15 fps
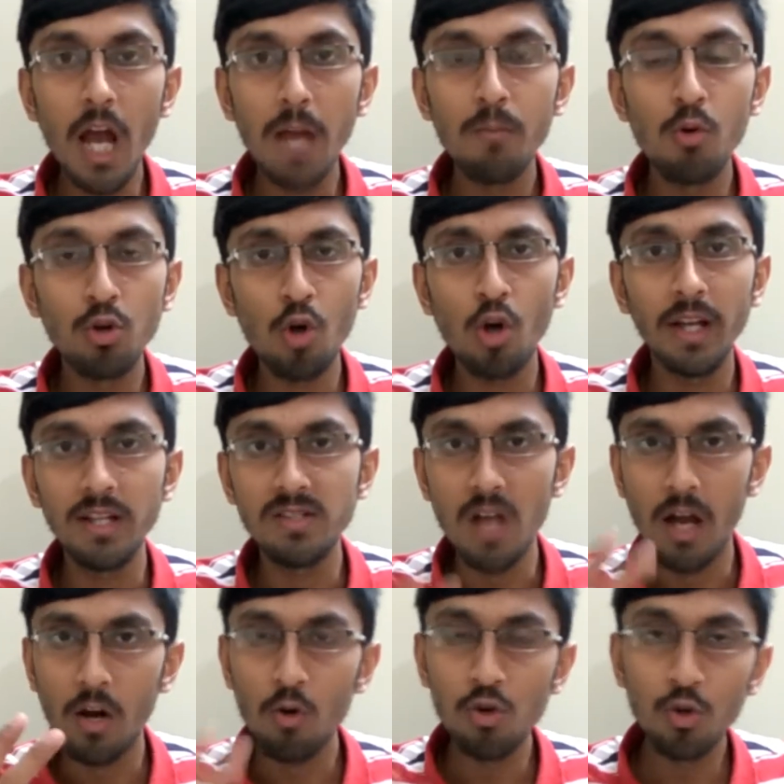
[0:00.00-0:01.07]
AIBO dog is
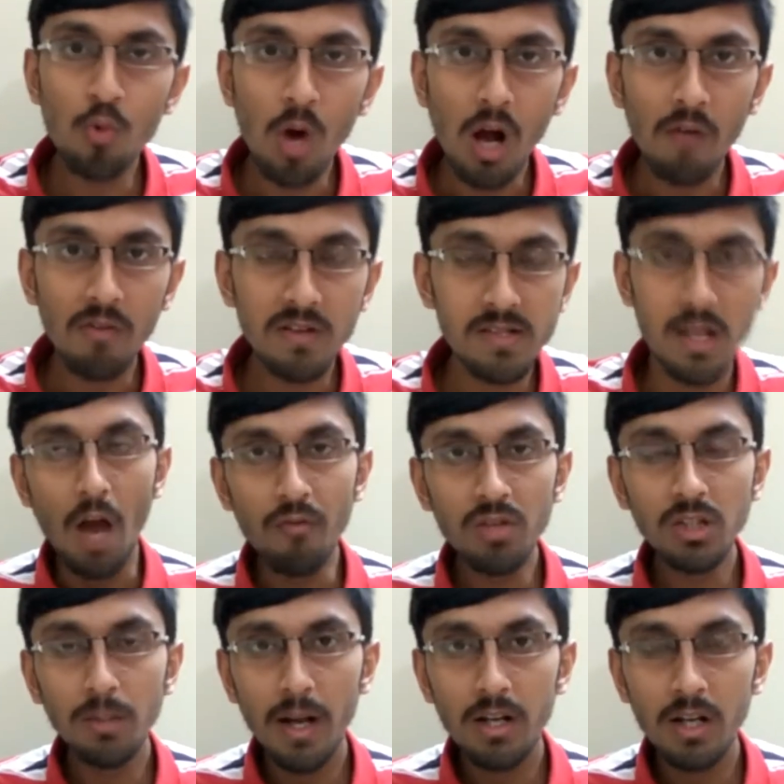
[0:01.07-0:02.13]
around 2 hours. After
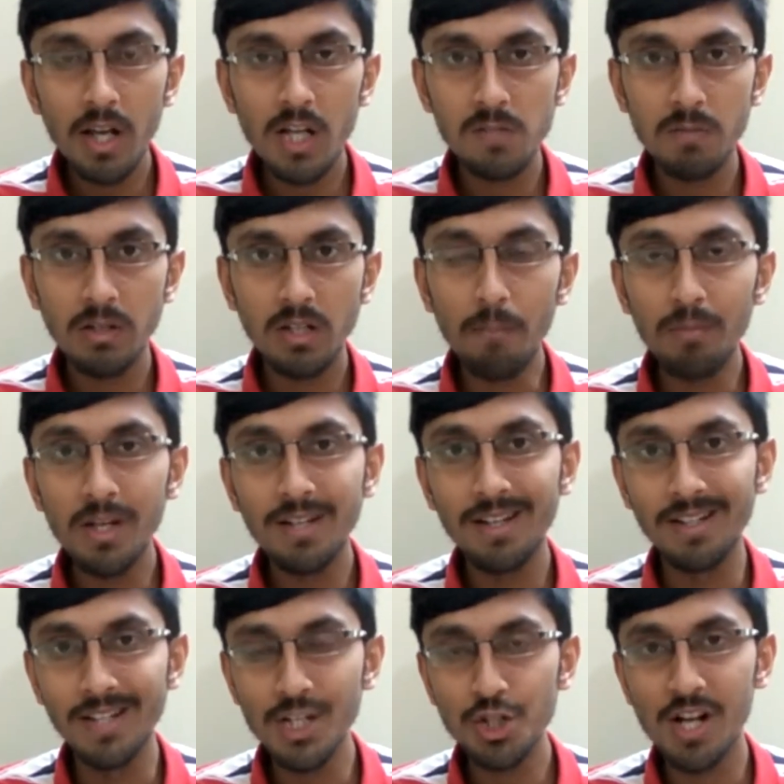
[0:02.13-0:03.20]
the battery has been completely
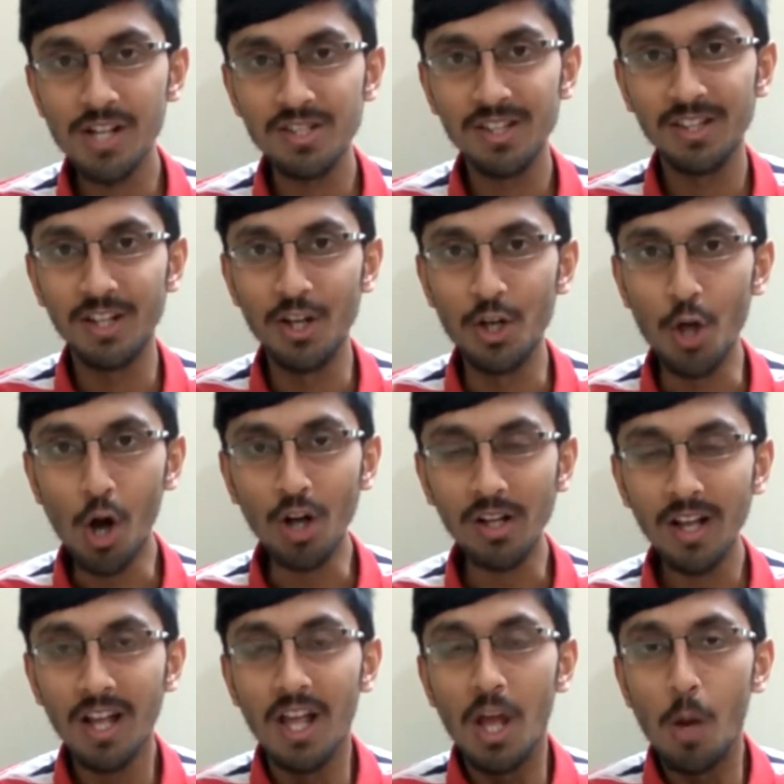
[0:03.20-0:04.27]
discharged, the
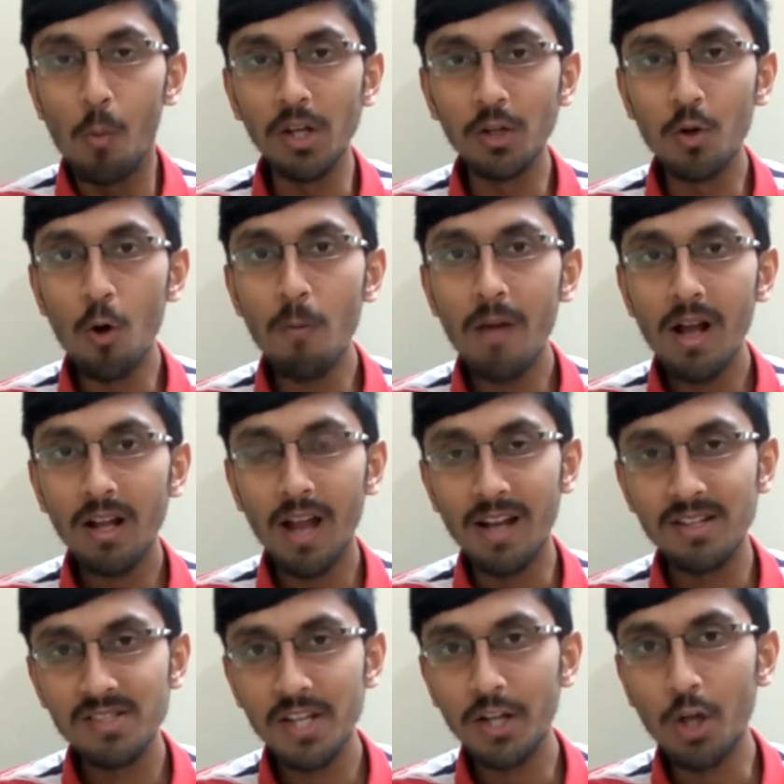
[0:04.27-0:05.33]
dog will go back
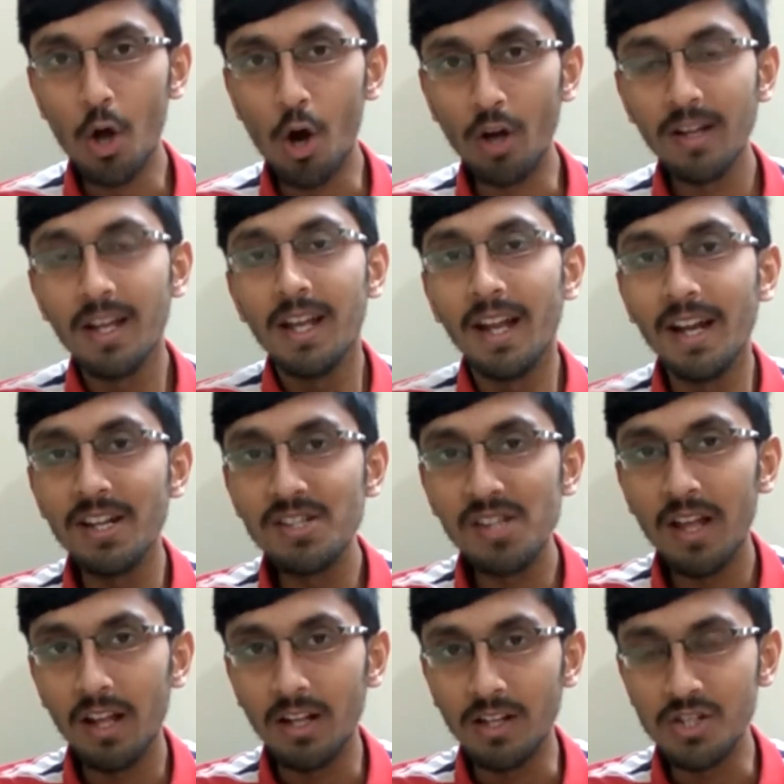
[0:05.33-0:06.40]
and sit on its
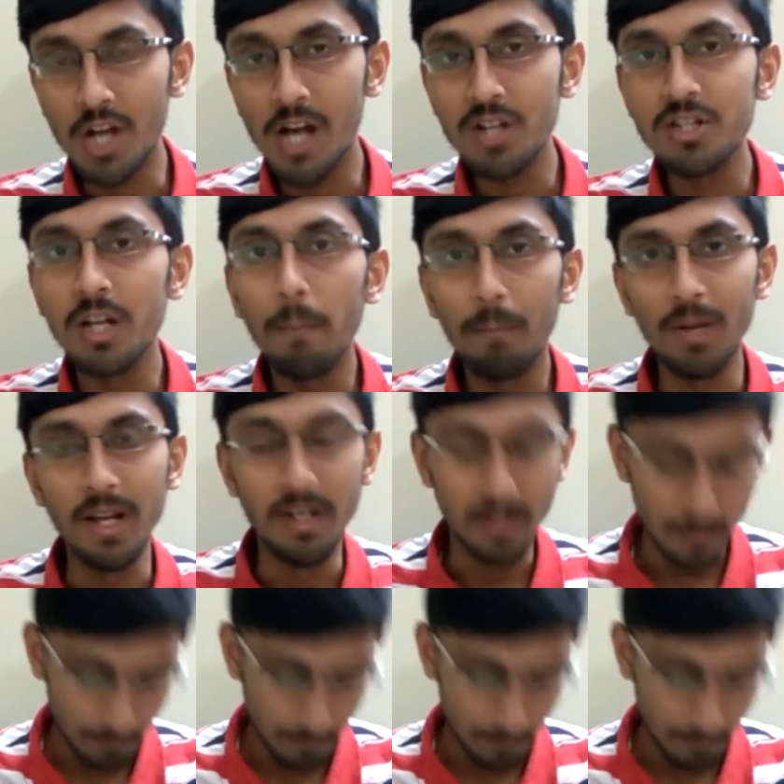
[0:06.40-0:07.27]
charging plate.